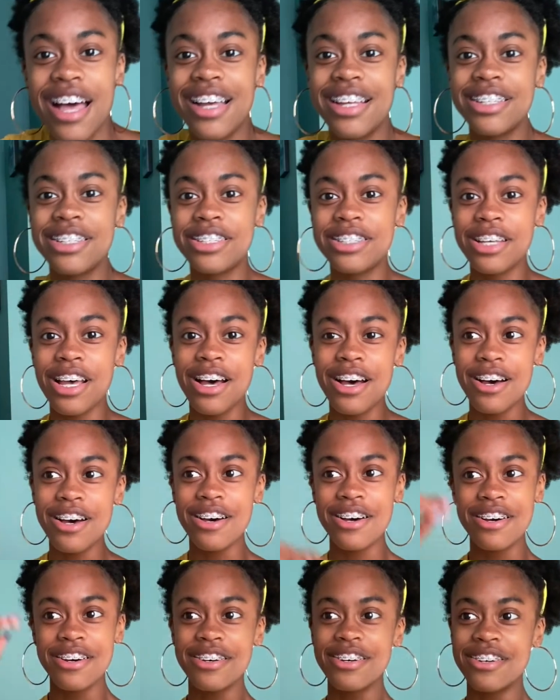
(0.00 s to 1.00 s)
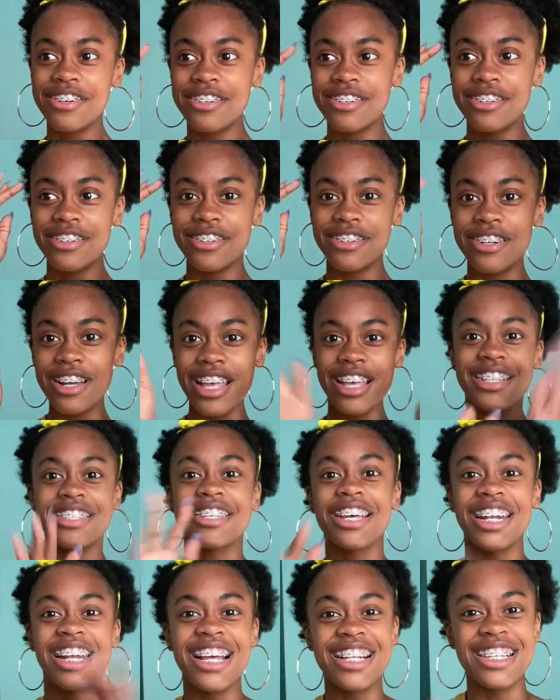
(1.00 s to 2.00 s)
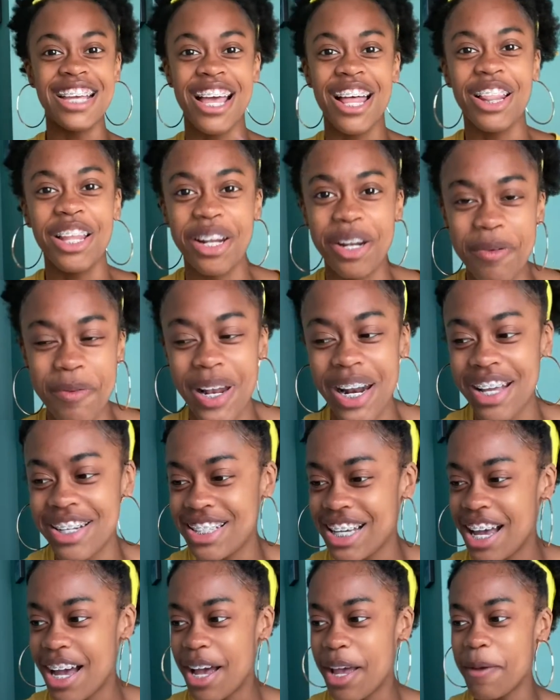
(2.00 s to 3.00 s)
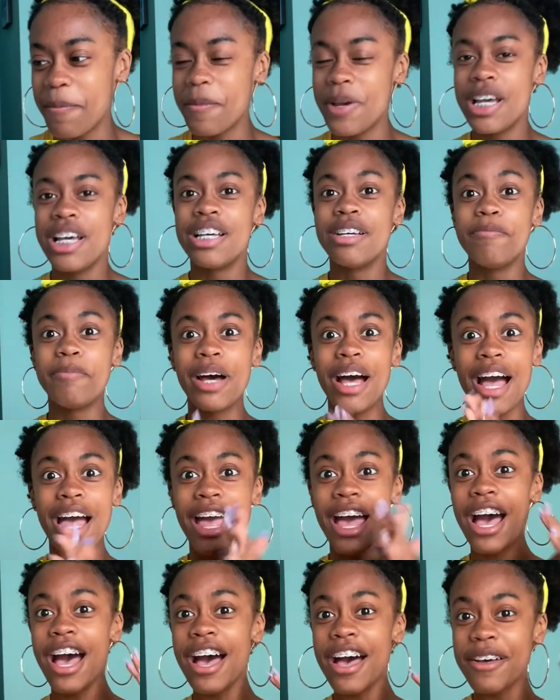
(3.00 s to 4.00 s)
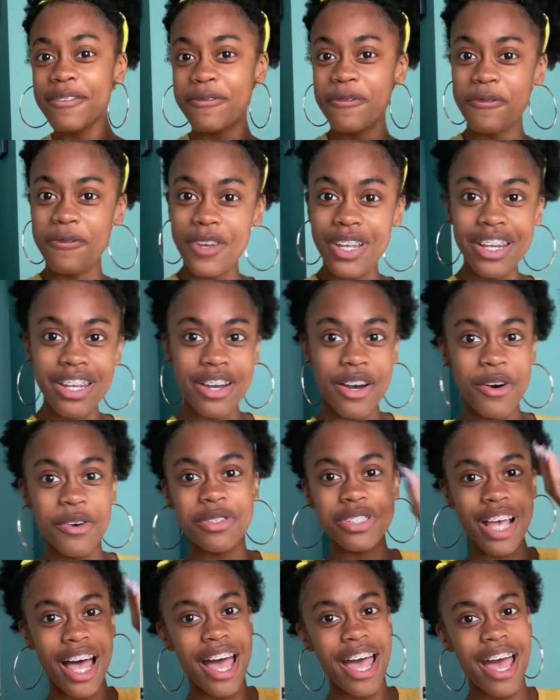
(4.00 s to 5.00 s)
So it's gonna take a little bit of time, but I have videos.